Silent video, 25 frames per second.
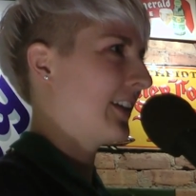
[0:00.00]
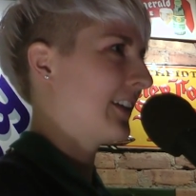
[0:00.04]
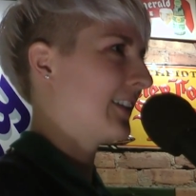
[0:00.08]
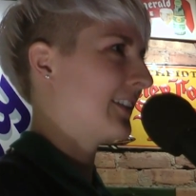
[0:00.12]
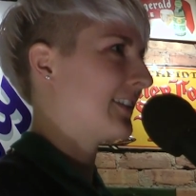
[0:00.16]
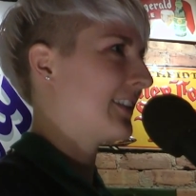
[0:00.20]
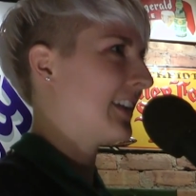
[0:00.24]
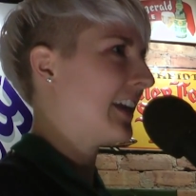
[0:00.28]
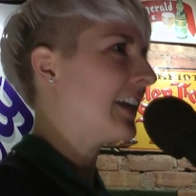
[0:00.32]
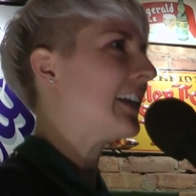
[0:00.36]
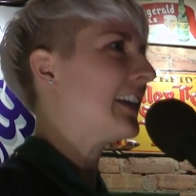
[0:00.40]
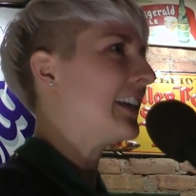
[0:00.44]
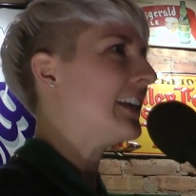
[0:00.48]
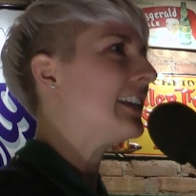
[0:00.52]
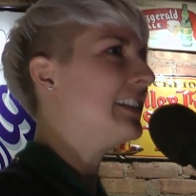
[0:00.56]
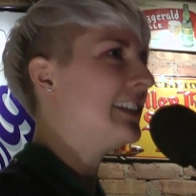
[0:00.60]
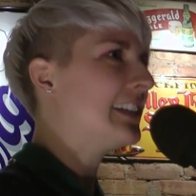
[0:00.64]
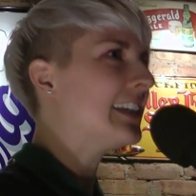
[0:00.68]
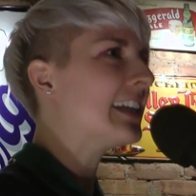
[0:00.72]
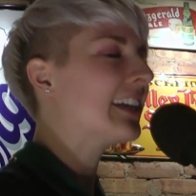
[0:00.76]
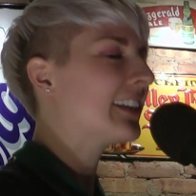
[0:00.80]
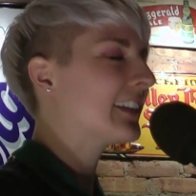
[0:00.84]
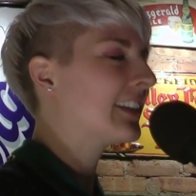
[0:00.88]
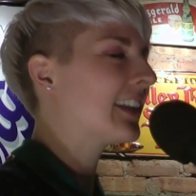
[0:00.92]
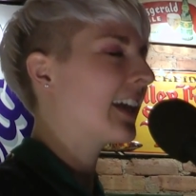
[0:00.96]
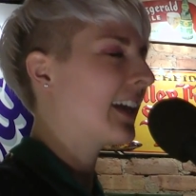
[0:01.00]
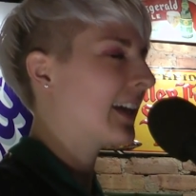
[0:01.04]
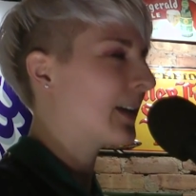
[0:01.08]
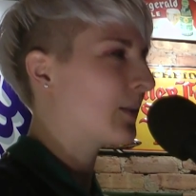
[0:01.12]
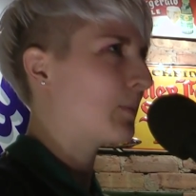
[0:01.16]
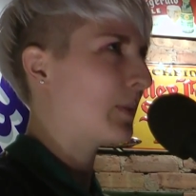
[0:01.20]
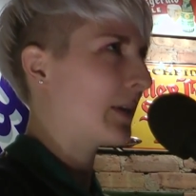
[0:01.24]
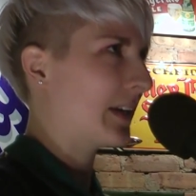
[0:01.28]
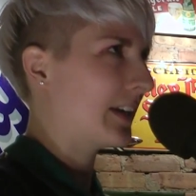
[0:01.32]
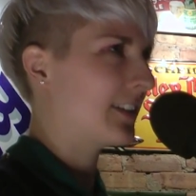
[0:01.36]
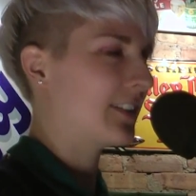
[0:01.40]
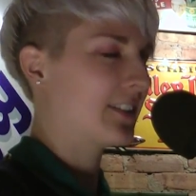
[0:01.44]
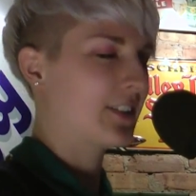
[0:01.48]
things that he did like
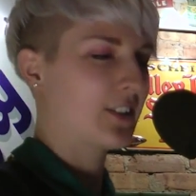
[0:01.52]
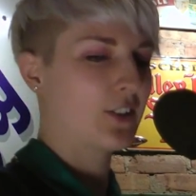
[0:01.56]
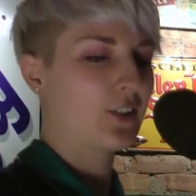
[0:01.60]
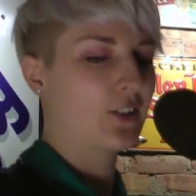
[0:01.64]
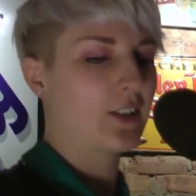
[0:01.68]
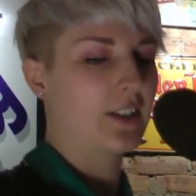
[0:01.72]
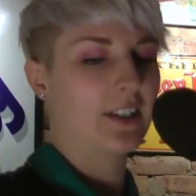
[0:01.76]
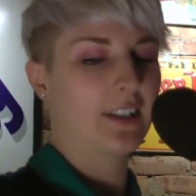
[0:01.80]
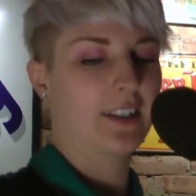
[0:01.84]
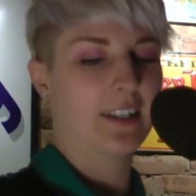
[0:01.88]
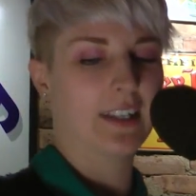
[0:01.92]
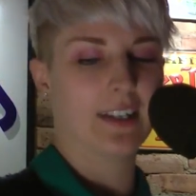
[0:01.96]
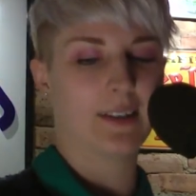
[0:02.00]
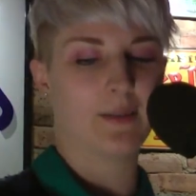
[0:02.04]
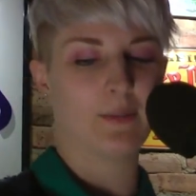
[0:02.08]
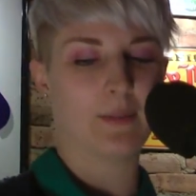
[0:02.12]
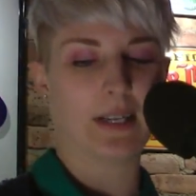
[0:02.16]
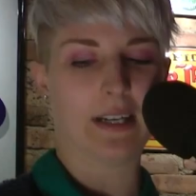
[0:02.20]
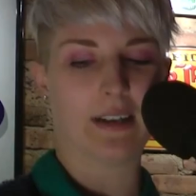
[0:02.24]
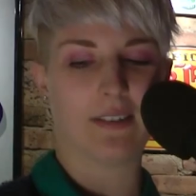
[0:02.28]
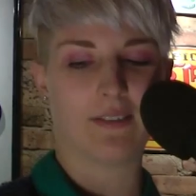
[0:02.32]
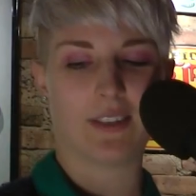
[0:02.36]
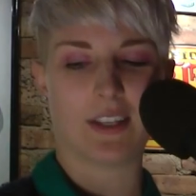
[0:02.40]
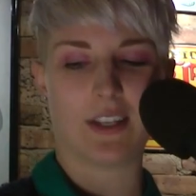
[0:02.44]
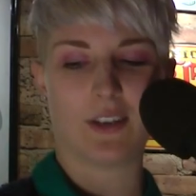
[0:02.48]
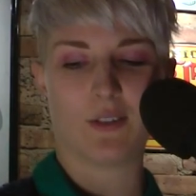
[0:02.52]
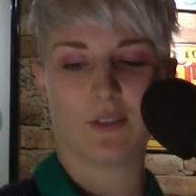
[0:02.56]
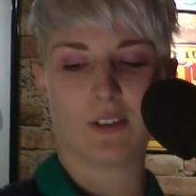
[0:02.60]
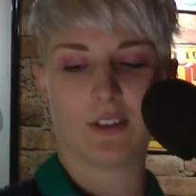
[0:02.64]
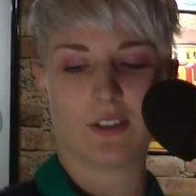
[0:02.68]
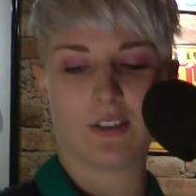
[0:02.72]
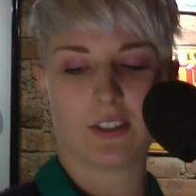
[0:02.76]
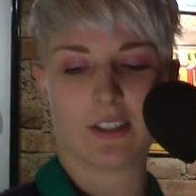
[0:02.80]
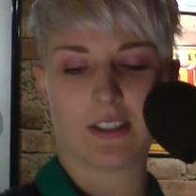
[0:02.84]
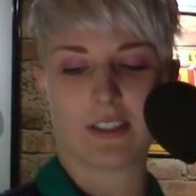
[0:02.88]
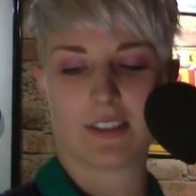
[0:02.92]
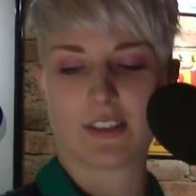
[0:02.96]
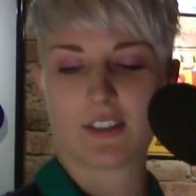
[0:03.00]
better. So I let him have the
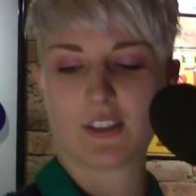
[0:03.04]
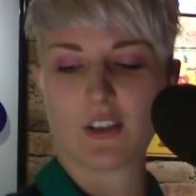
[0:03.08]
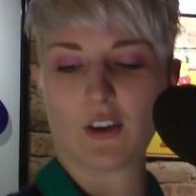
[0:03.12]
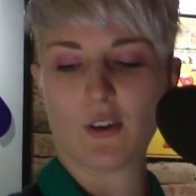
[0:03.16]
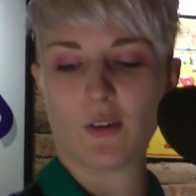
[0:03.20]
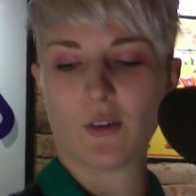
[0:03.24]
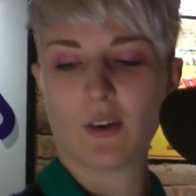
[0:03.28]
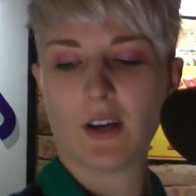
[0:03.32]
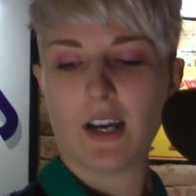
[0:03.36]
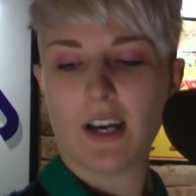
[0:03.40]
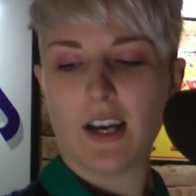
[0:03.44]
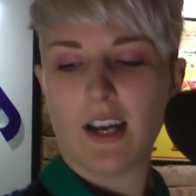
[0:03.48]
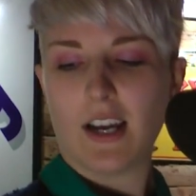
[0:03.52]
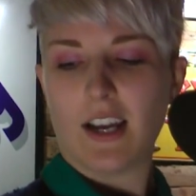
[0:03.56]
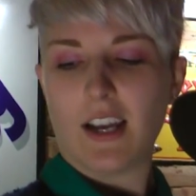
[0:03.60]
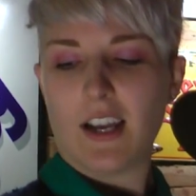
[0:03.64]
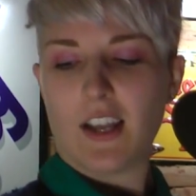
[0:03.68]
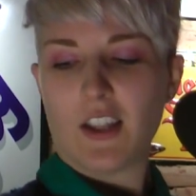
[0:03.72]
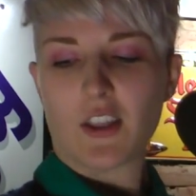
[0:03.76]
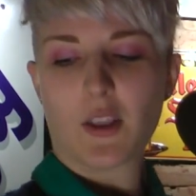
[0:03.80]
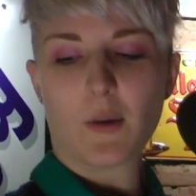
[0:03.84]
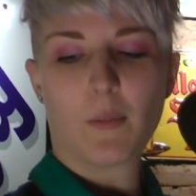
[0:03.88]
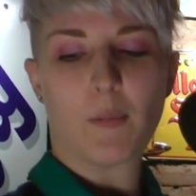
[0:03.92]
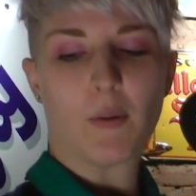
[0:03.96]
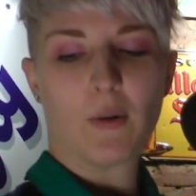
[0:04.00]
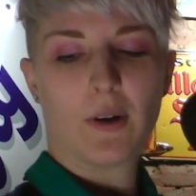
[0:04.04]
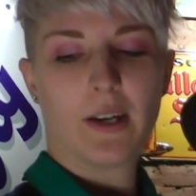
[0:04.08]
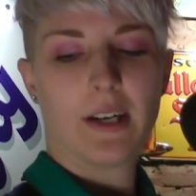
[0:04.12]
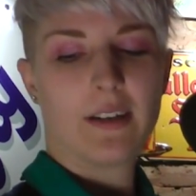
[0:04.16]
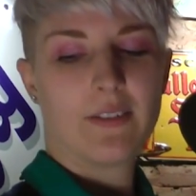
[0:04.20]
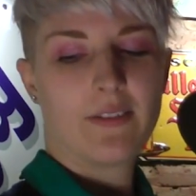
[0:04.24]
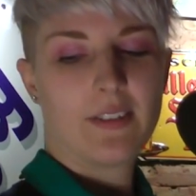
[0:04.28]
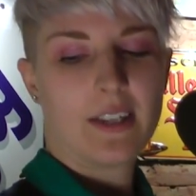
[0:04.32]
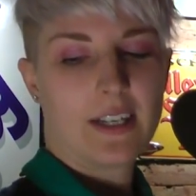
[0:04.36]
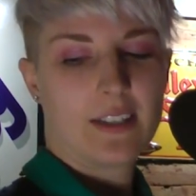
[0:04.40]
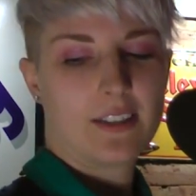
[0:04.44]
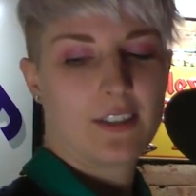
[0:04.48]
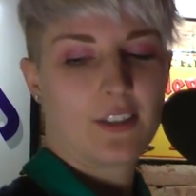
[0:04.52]
oranges. So the point
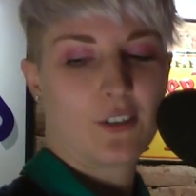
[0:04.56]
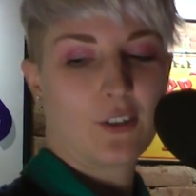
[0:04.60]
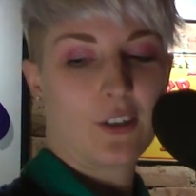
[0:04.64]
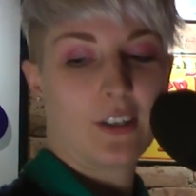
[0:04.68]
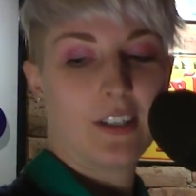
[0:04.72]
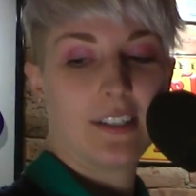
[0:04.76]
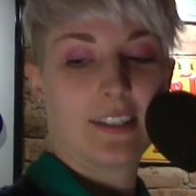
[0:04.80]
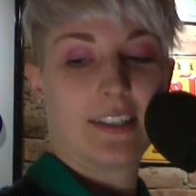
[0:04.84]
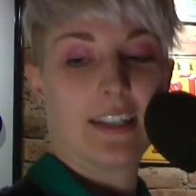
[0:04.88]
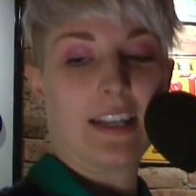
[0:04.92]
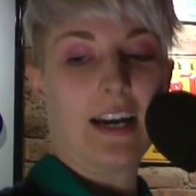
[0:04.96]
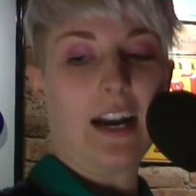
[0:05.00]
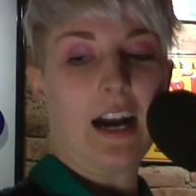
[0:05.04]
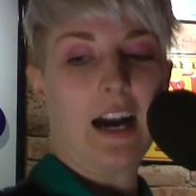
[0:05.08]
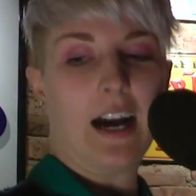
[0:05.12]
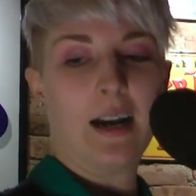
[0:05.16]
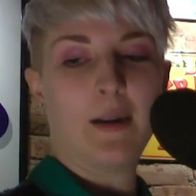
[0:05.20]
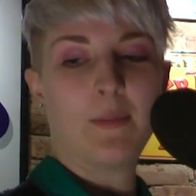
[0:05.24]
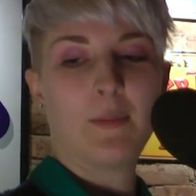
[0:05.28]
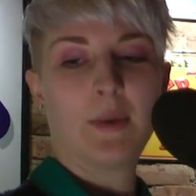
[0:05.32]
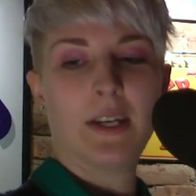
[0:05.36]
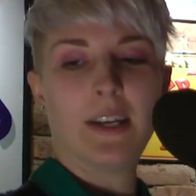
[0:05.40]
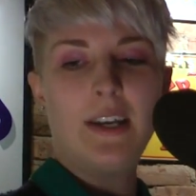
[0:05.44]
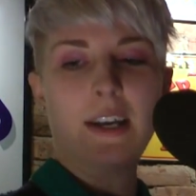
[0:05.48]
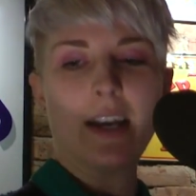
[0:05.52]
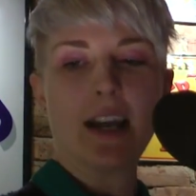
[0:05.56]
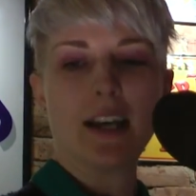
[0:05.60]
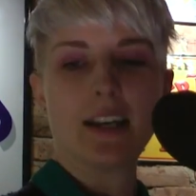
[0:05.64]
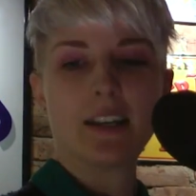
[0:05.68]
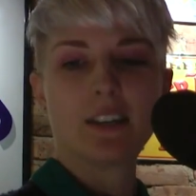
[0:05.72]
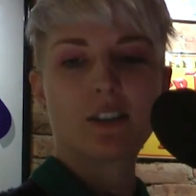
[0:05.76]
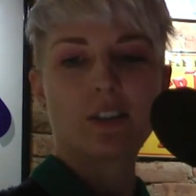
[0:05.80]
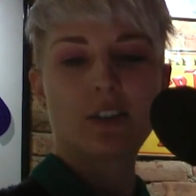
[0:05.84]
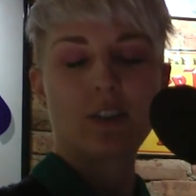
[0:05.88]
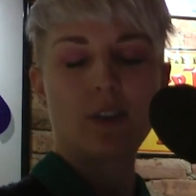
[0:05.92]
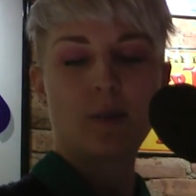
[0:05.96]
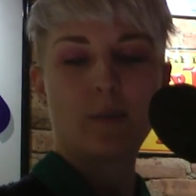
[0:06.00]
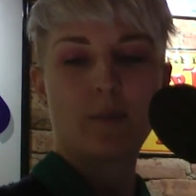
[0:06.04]
of that story is that I'm a
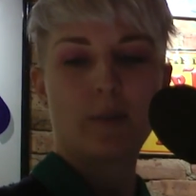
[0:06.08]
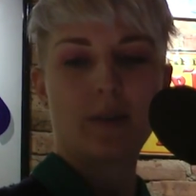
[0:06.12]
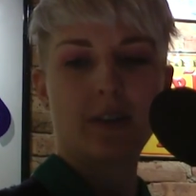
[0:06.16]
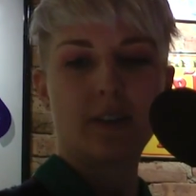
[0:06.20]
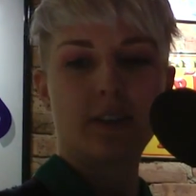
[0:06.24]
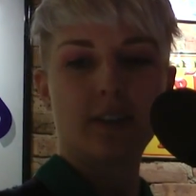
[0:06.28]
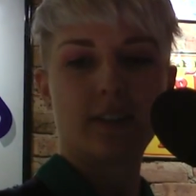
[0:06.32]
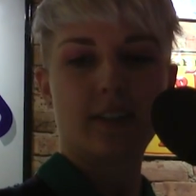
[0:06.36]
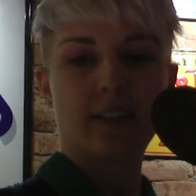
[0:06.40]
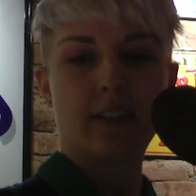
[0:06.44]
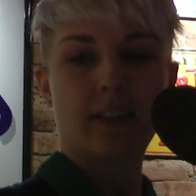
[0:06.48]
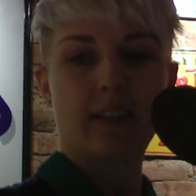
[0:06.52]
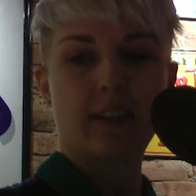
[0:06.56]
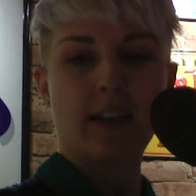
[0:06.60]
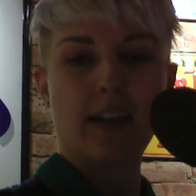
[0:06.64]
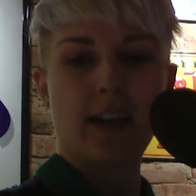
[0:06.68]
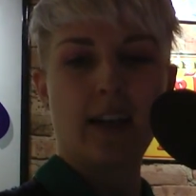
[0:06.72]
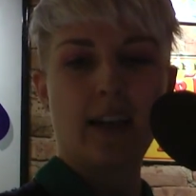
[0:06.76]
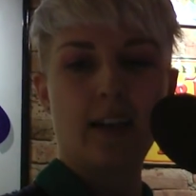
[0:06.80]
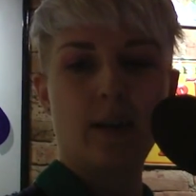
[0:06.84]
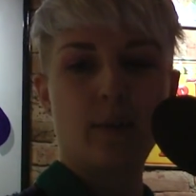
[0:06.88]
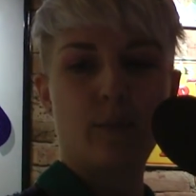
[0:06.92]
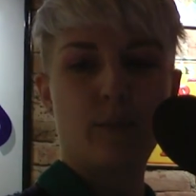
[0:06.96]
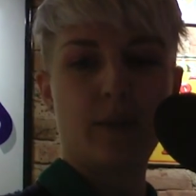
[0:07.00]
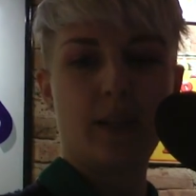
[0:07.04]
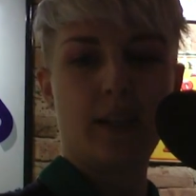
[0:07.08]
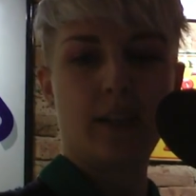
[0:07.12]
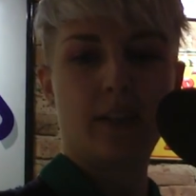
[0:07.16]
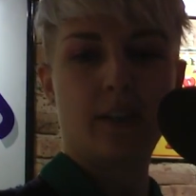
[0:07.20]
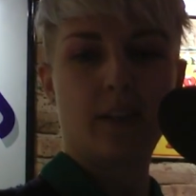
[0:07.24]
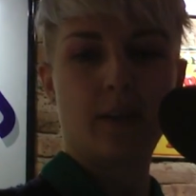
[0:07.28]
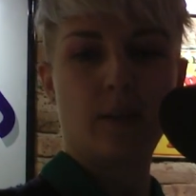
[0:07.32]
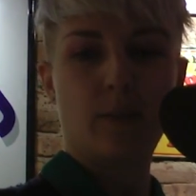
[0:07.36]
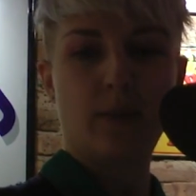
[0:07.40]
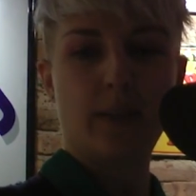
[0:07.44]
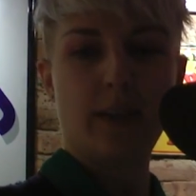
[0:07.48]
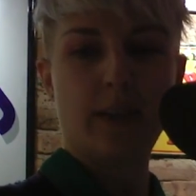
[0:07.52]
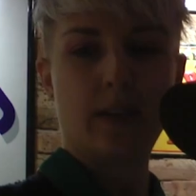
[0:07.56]
nicer person than I appear
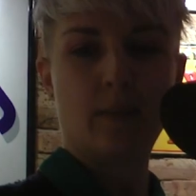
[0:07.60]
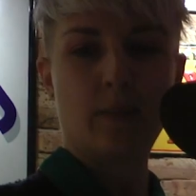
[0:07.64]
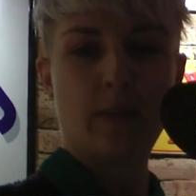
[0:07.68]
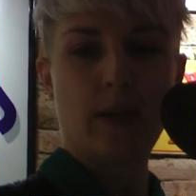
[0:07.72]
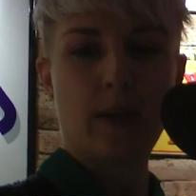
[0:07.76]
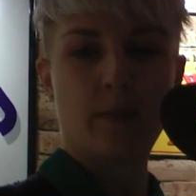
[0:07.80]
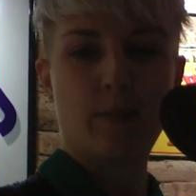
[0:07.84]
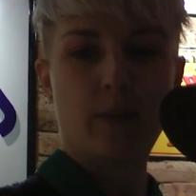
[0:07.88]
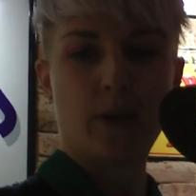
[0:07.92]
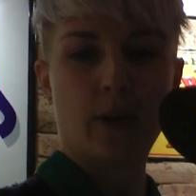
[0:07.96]
to be in my